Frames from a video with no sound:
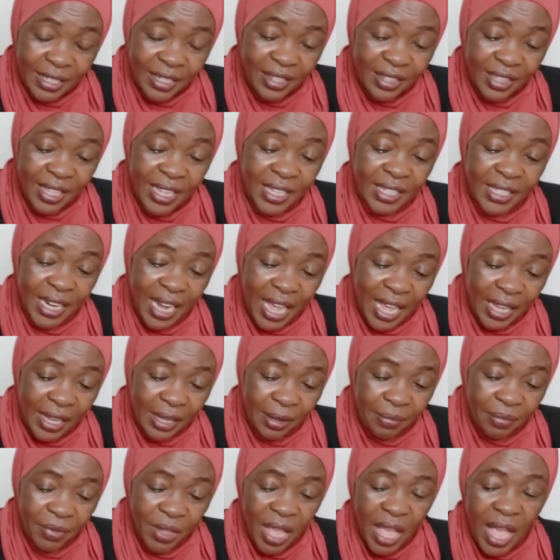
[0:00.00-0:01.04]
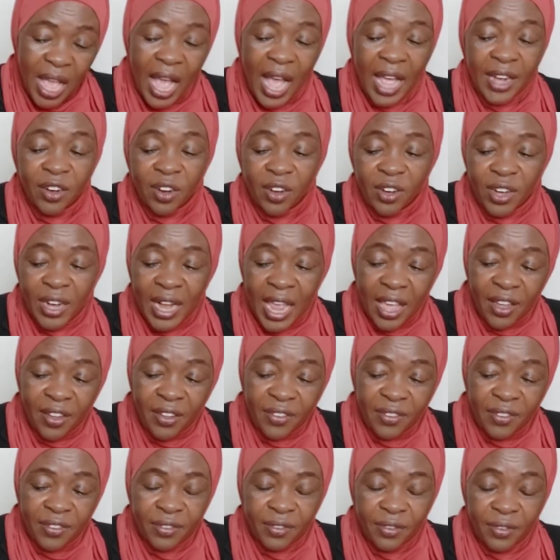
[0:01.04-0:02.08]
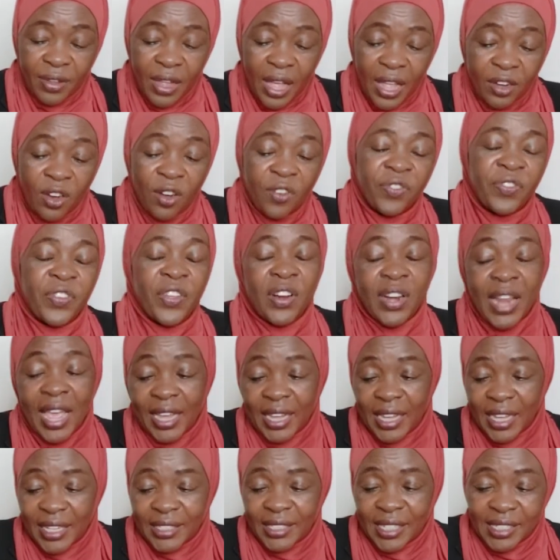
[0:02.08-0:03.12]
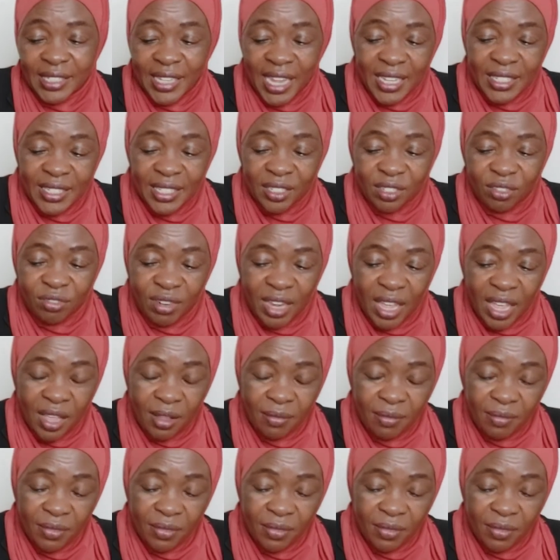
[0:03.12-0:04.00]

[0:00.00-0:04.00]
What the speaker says: things like, I don't feel like exercising today.